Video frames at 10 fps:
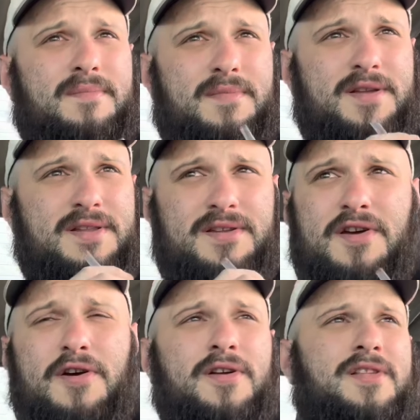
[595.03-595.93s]
But
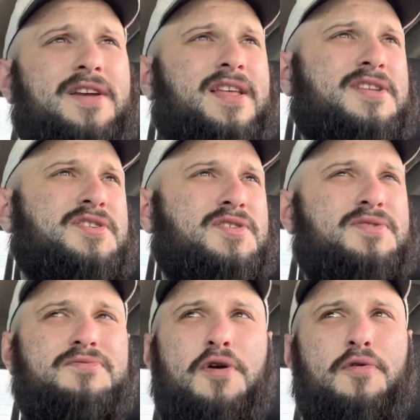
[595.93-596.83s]
currently,
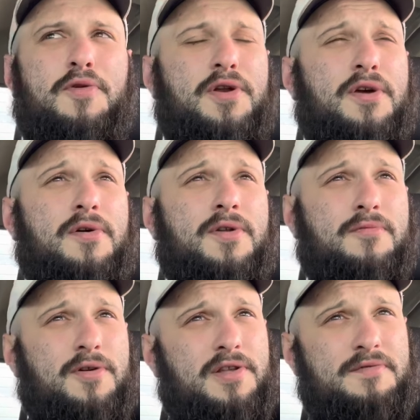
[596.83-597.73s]
that's what we're doing.
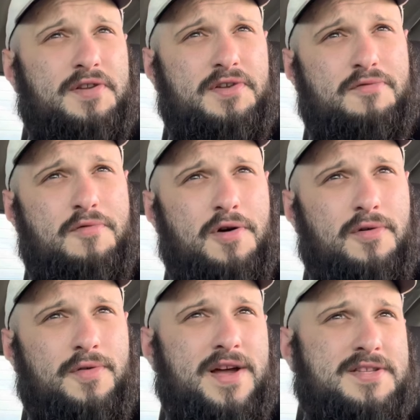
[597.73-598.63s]
We're living in a
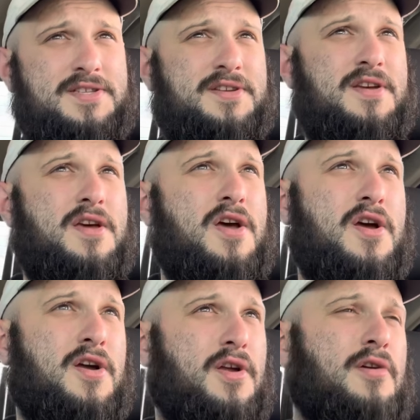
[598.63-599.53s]
world that's
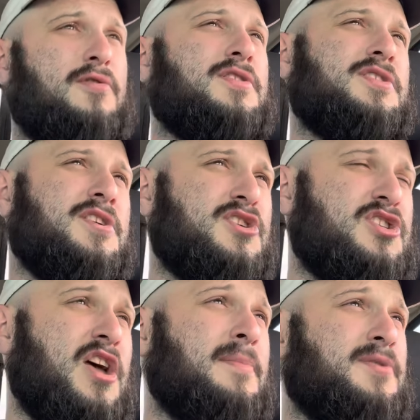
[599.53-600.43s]
going to
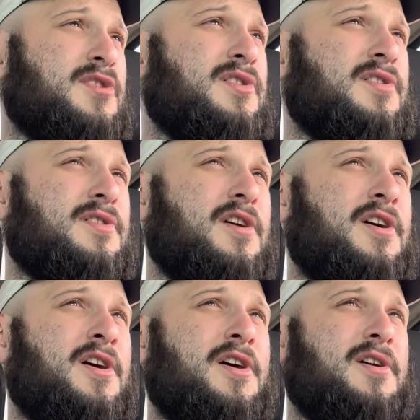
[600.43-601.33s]
accept and
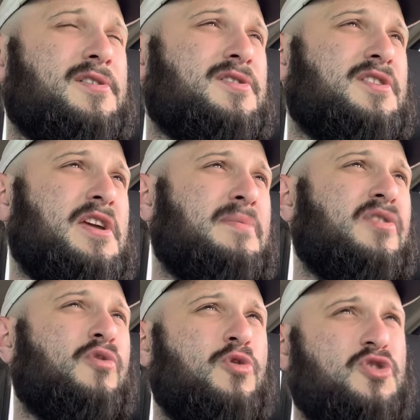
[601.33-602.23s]
keep the
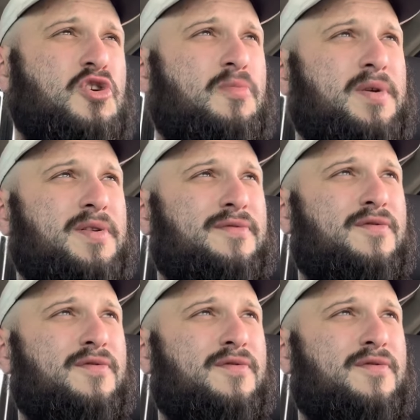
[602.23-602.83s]
doors open